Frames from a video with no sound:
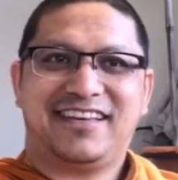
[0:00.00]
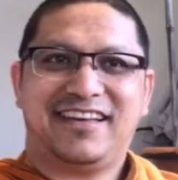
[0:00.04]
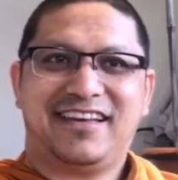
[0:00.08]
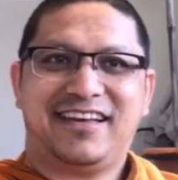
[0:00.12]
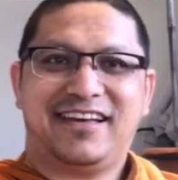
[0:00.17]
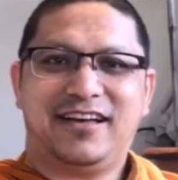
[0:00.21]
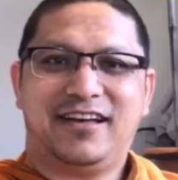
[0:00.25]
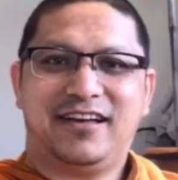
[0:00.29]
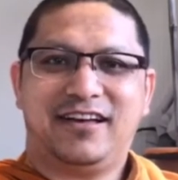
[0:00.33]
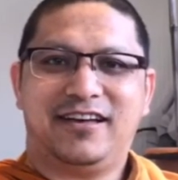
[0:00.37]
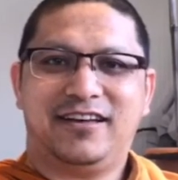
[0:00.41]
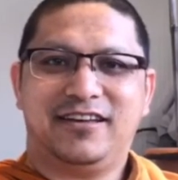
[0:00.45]

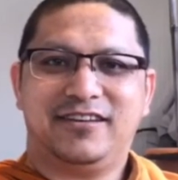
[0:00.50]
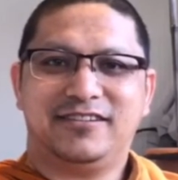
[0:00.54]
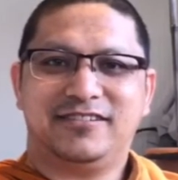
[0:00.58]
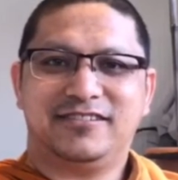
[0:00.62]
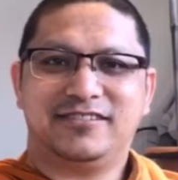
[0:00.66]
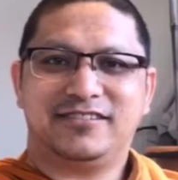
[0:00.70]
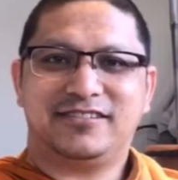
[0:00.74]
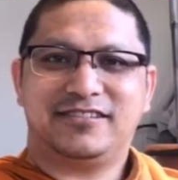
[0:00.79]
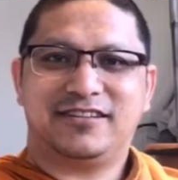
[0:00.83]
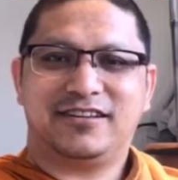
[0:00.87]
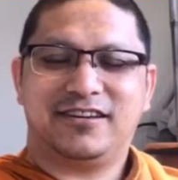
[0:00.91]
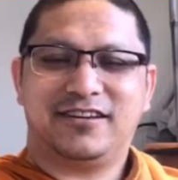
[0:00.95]

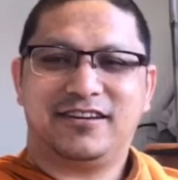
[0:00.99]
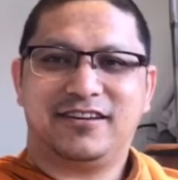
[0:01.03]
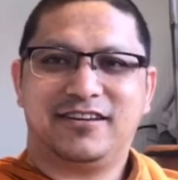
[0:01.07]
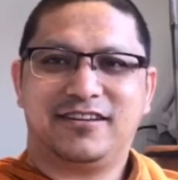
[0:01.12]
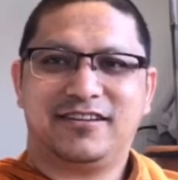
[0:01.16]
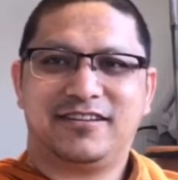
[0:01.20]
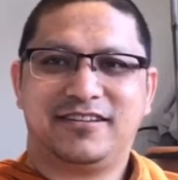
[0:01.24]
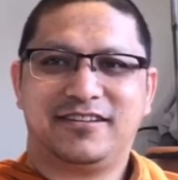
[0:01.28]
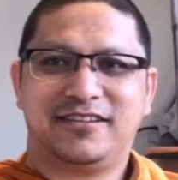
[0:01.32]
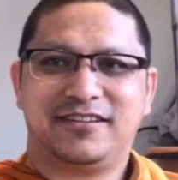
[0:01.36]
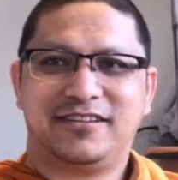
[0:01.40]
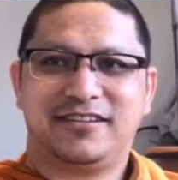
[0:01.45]
and
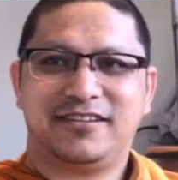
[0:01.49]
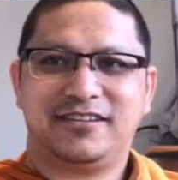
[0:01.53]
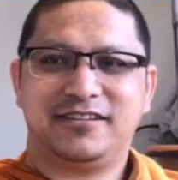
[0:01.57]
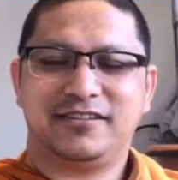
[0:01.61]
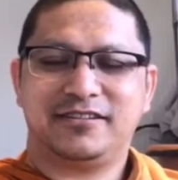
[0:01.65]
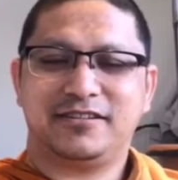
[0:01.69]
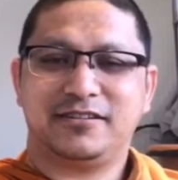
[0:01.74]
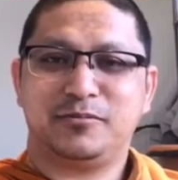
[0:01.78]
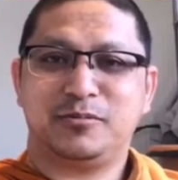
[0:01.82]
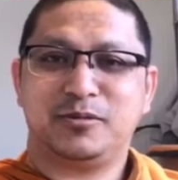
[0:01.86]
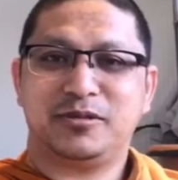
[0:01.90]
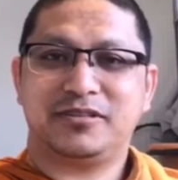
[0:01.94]
a
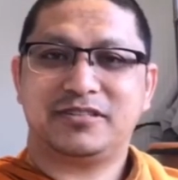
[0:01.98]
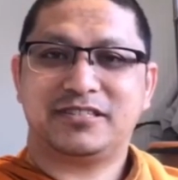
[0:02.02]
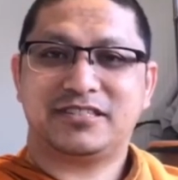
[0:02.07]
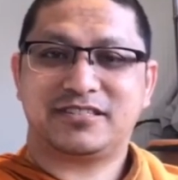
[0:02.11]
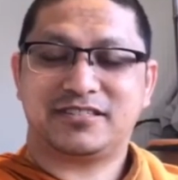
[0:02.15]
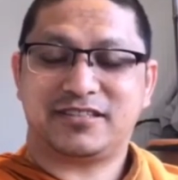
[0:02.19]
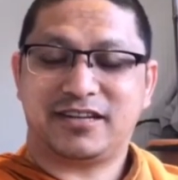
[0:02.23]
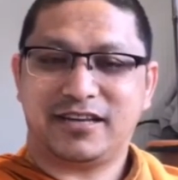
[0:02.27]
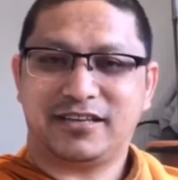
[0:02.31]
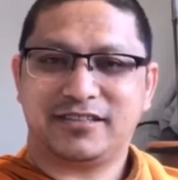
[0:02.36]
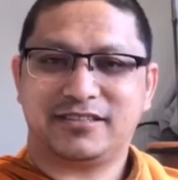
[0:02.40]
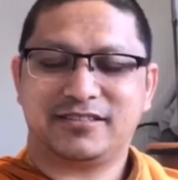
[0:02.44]
little bit
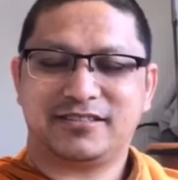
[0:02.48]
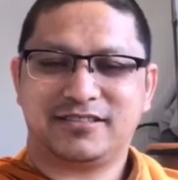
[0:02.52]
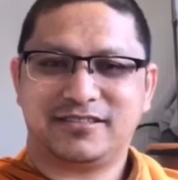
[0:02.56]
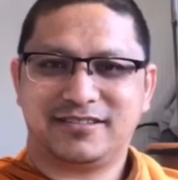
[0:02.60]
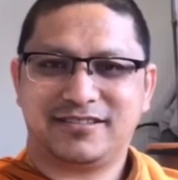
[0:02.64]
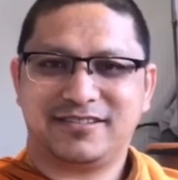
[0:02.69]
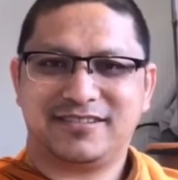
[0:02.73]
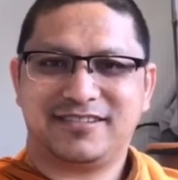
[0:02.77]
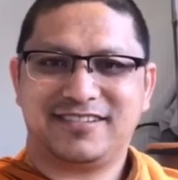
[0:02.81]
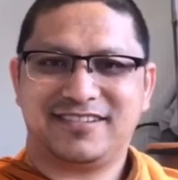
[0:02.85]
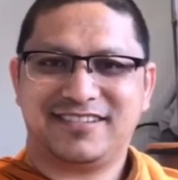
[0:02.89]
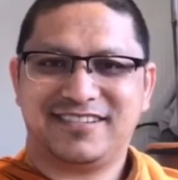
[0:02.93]
stressed
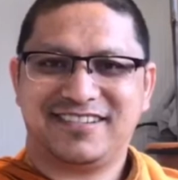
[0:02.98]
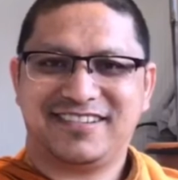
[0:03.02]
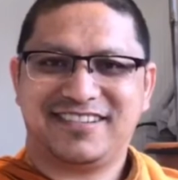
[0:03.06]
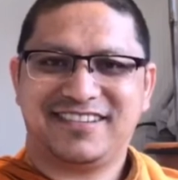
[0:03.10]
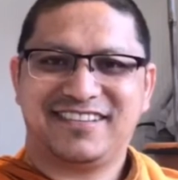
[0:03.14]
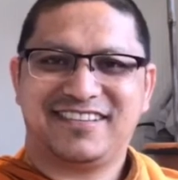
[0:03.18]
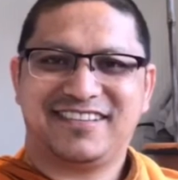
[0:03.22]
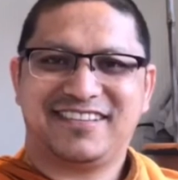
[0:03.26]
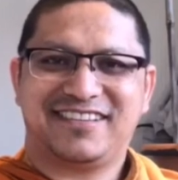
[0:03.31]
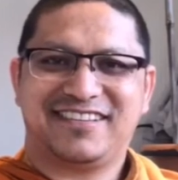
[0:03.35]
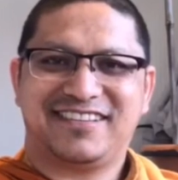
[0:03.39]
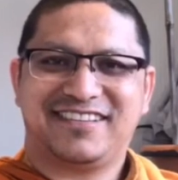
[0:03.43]

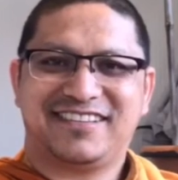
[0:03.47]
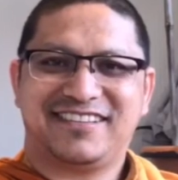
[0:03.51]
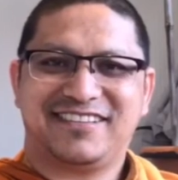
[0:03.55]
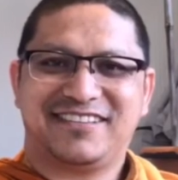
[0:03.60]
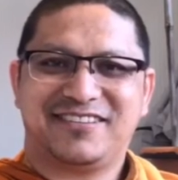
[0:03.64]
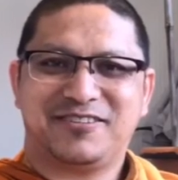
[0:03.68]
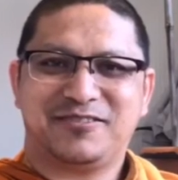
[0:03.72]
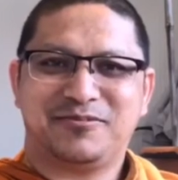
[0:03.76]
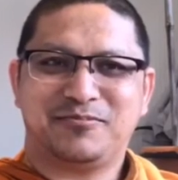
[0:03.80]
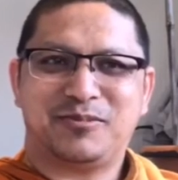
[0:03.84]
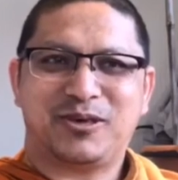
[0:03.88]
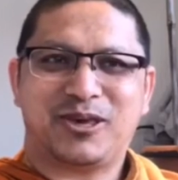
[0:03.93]

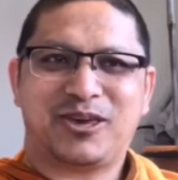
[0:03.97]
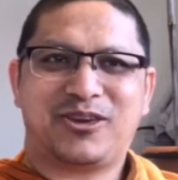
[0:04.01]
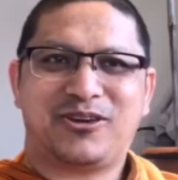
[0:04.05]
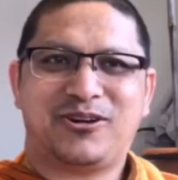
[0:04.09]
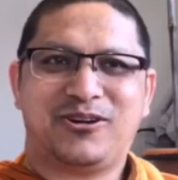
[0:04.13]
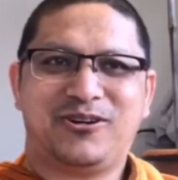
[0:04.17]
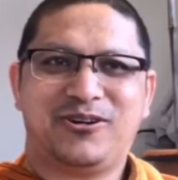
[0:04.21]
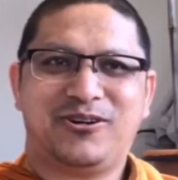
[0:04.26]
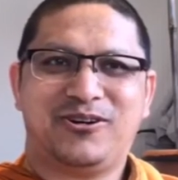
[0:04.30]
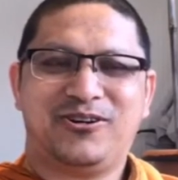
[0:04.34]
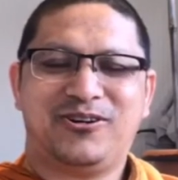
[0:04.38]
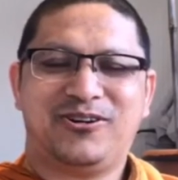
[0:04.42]

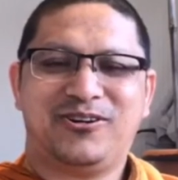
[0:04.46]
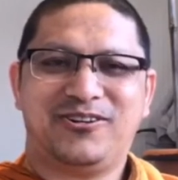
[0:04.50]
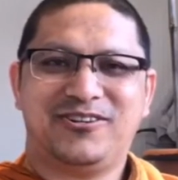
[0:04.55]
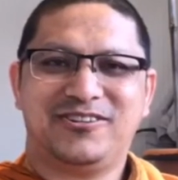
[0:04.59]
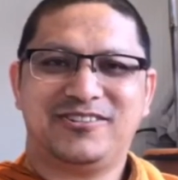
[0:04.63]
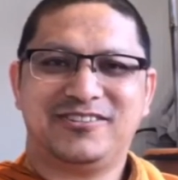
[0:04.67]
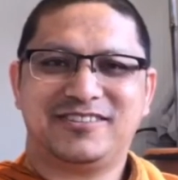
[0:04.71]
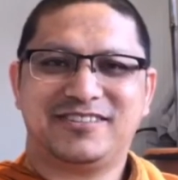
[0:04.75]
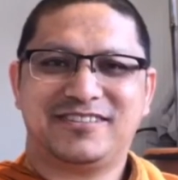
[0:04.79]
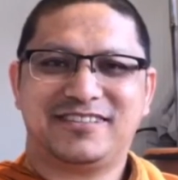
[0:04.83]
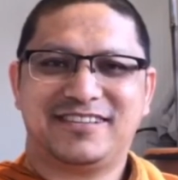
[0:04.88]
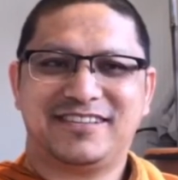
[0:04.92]
because